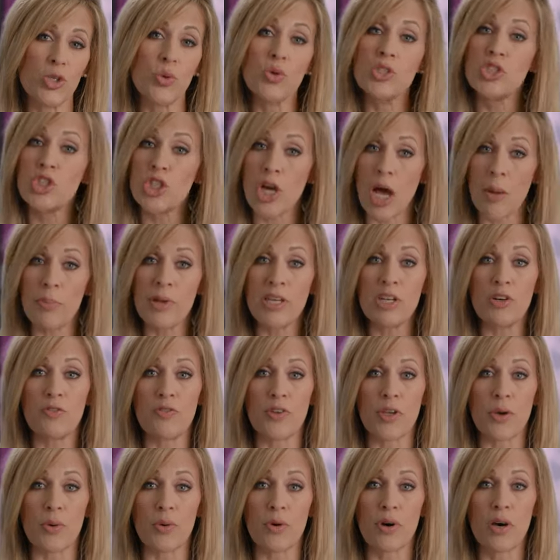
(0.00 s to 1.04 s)
to a job
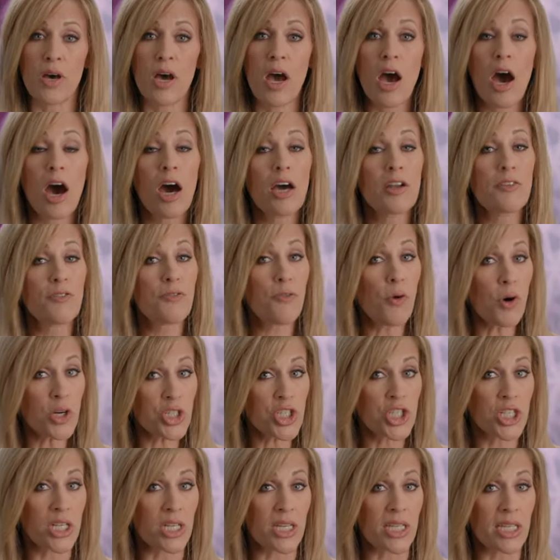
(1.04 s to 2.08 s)
interview.
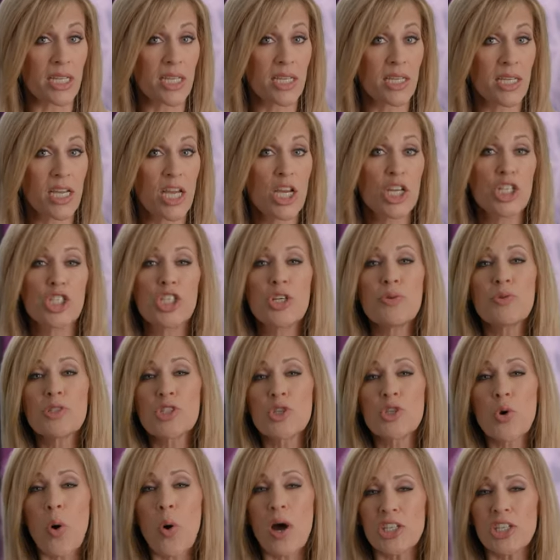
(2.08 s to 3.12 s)
Unfortunately, she
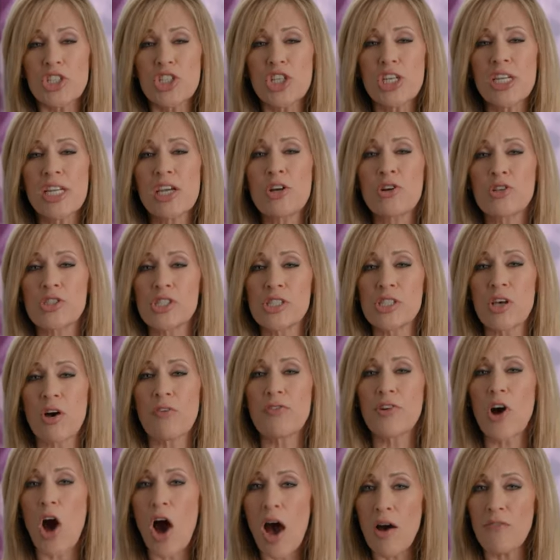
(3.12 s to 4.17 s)
was questioning her
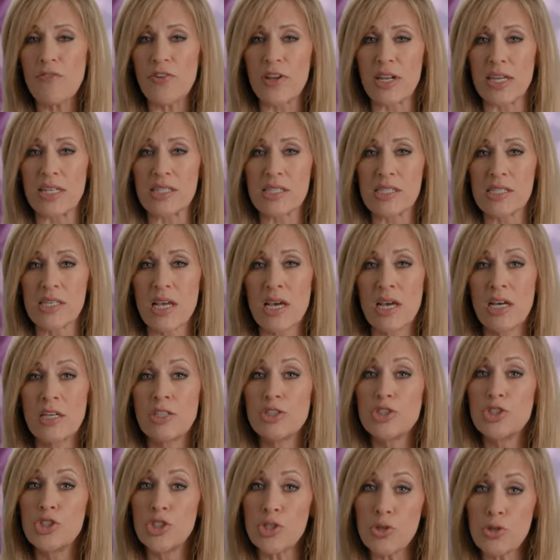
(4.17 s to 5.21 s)
self-confidence
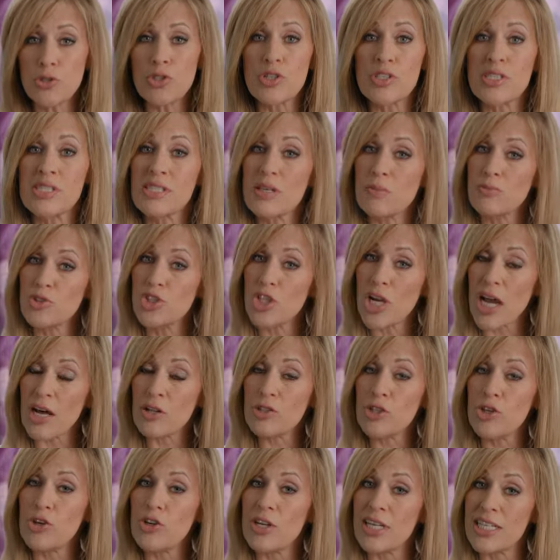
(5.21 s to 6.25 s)
due to some
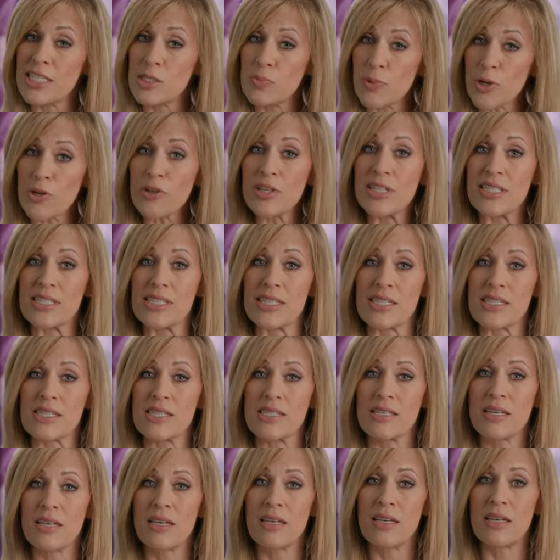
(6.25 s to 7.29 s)
childhood experiences.